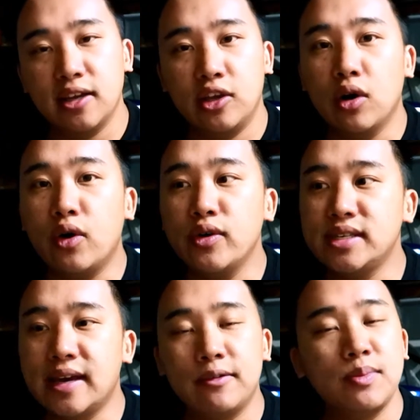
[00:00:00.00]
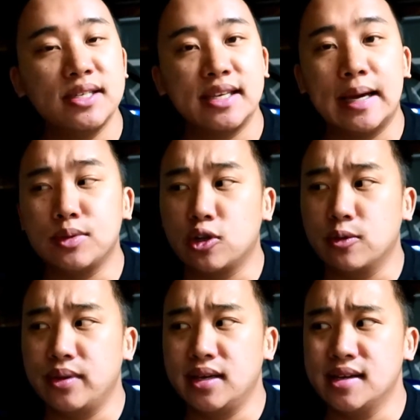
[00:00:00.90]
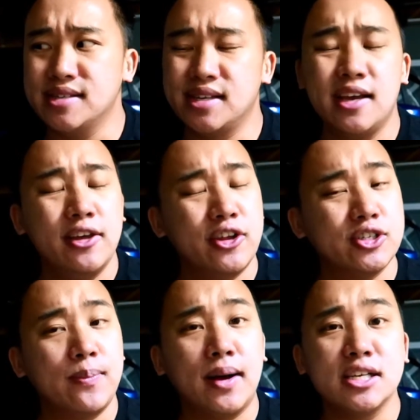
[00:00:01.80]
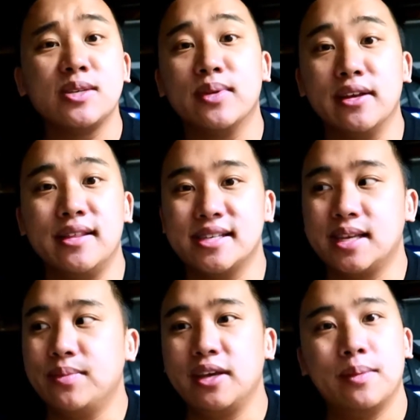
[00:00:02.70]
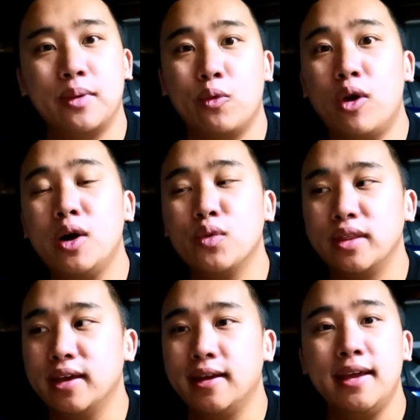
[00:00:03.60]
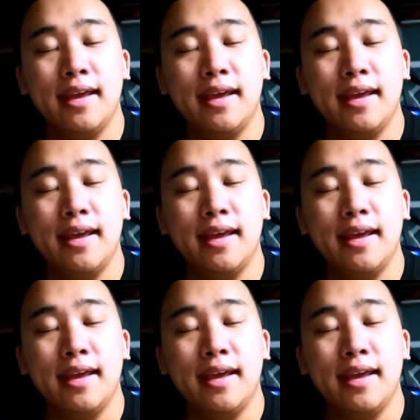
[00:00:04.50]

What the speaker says: you always have to be skeptical because there's a possibility that something can be wrong with it.